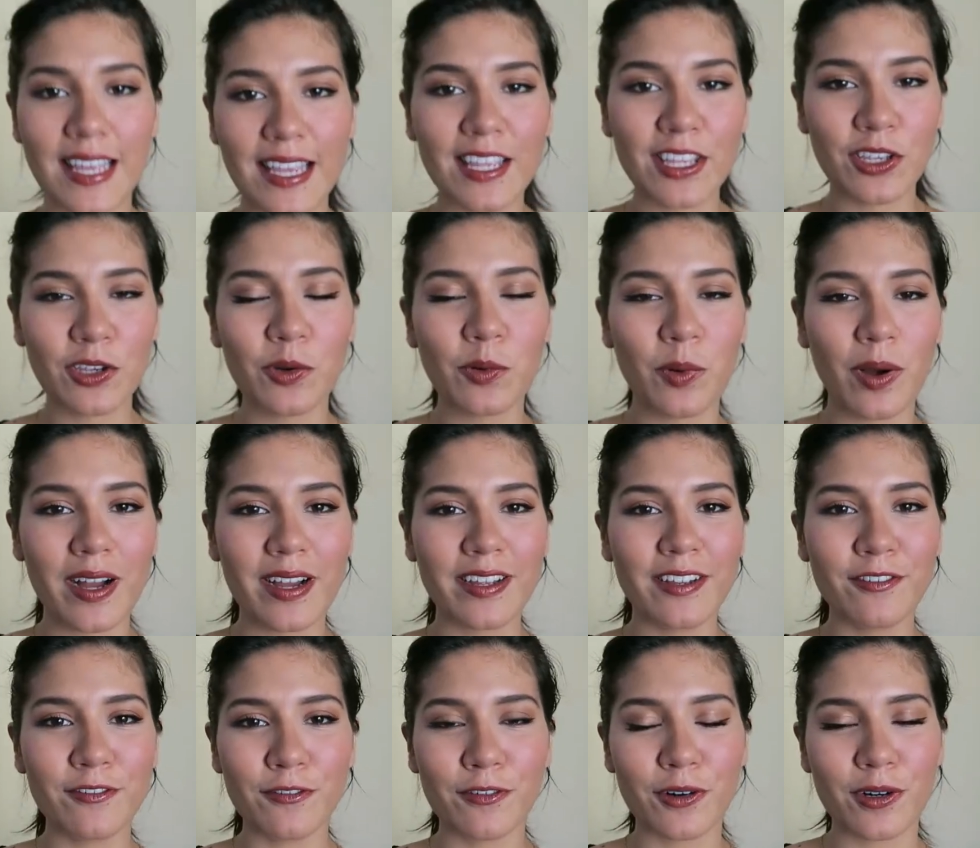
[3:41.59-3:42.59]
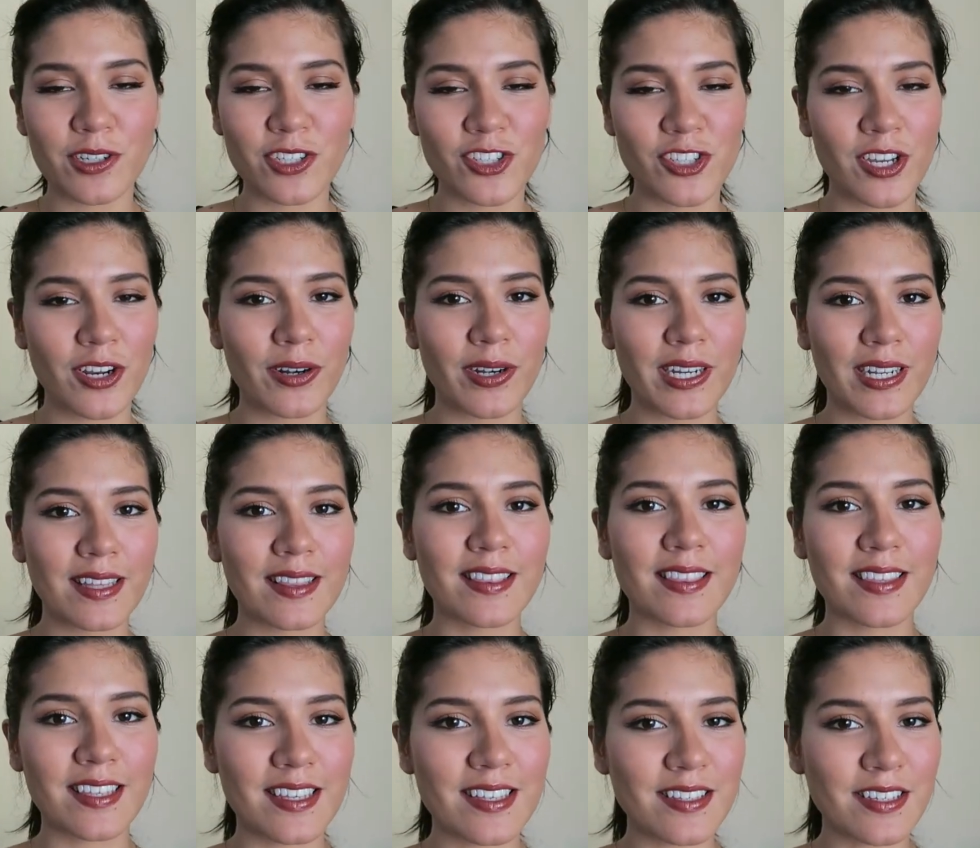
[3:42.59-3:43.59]
Thank you, Wayne, for
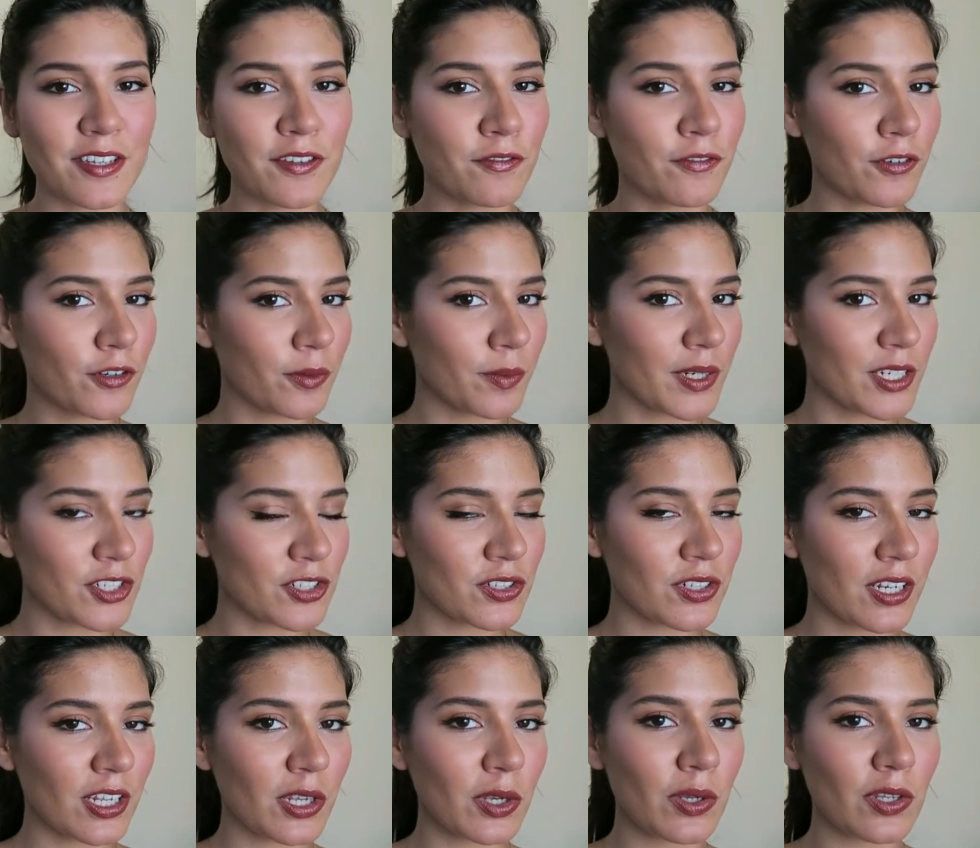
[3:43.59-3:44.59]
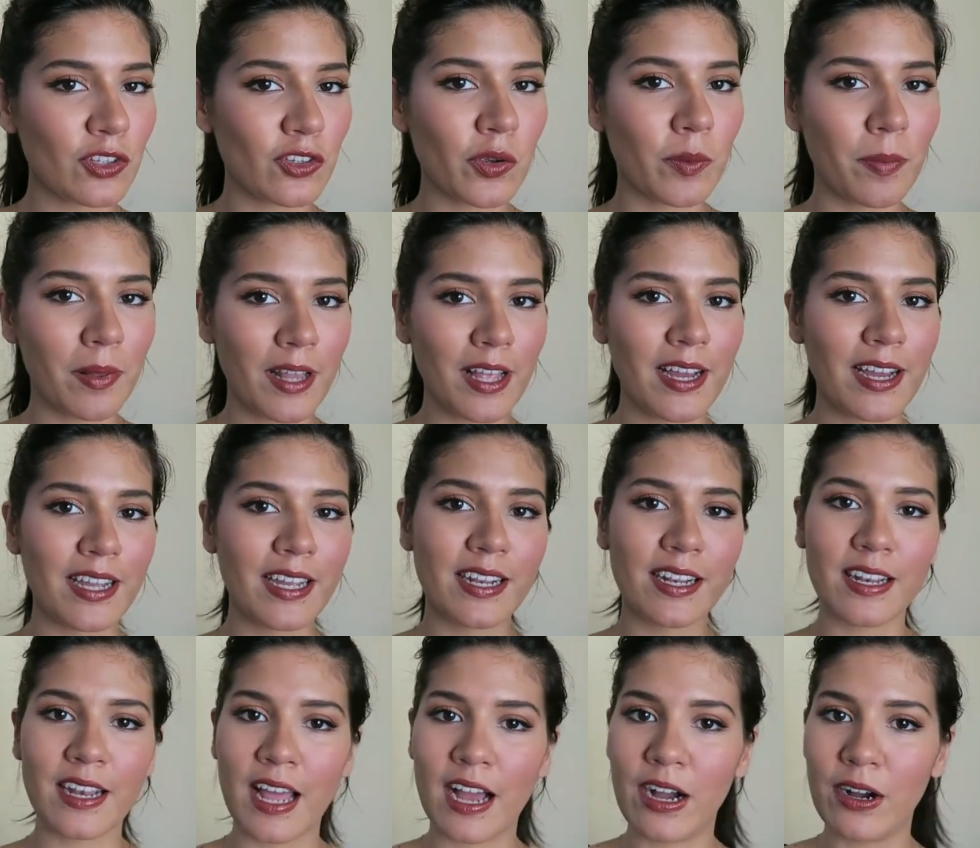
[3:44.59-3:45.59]
sharing this information. I'm going to apply
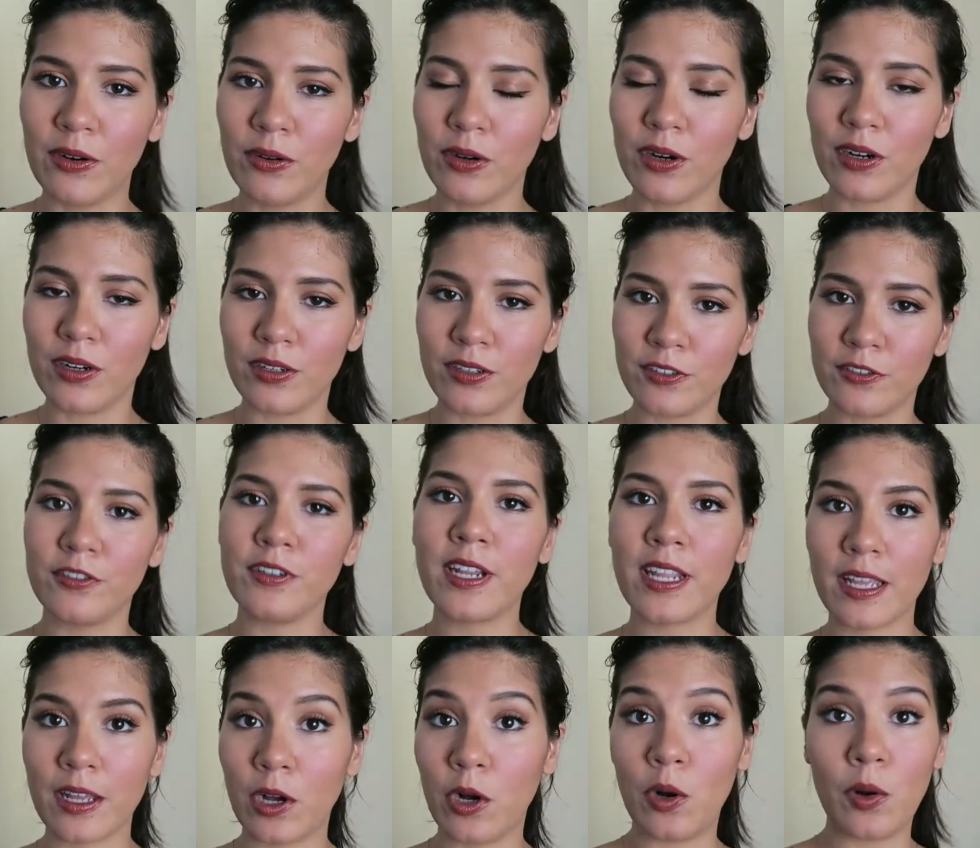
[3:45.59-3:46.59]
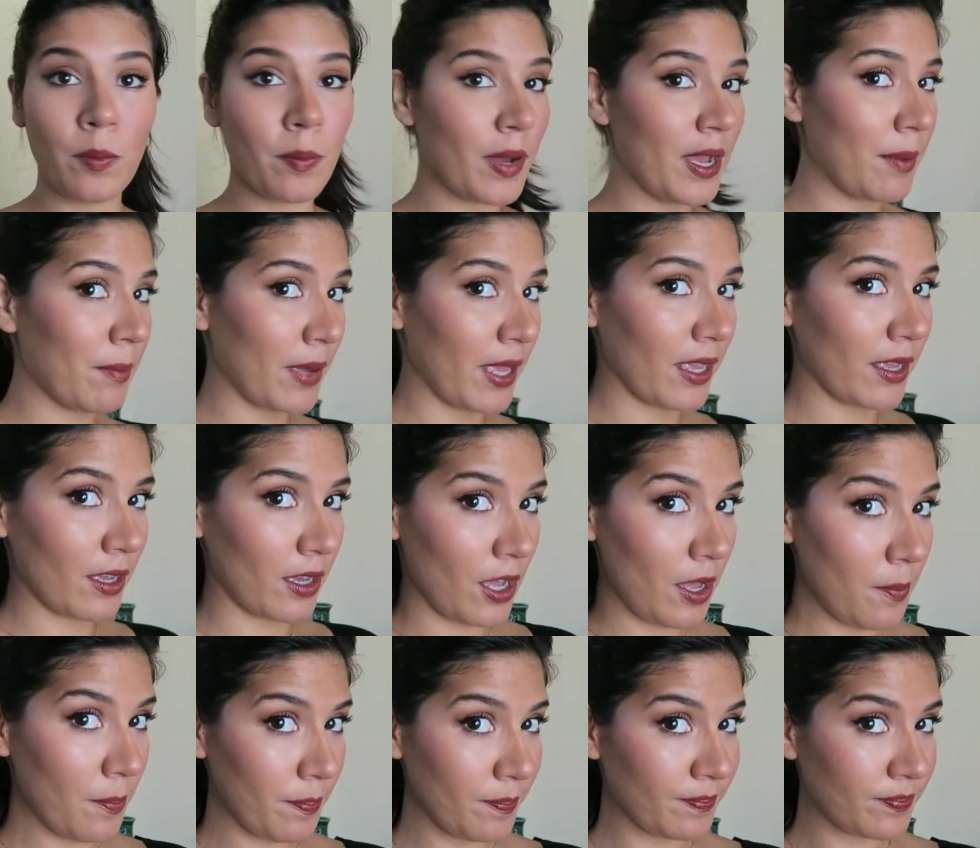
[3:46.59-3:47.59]
it now on my
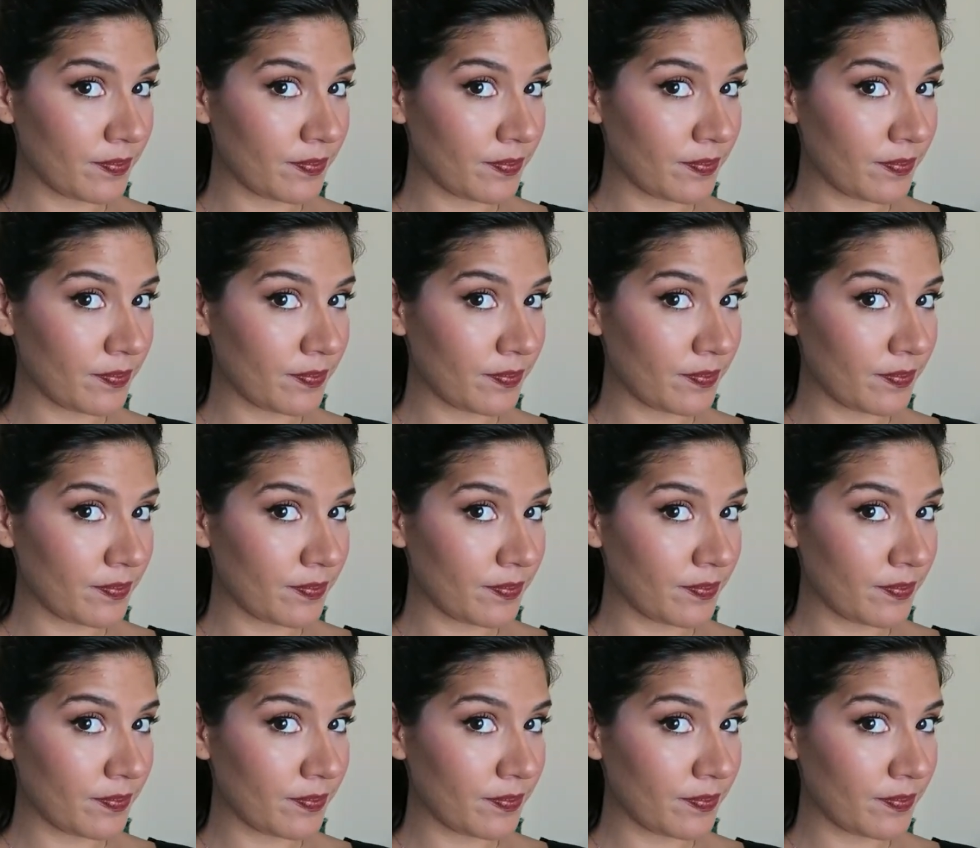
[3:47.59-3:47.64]
makeup.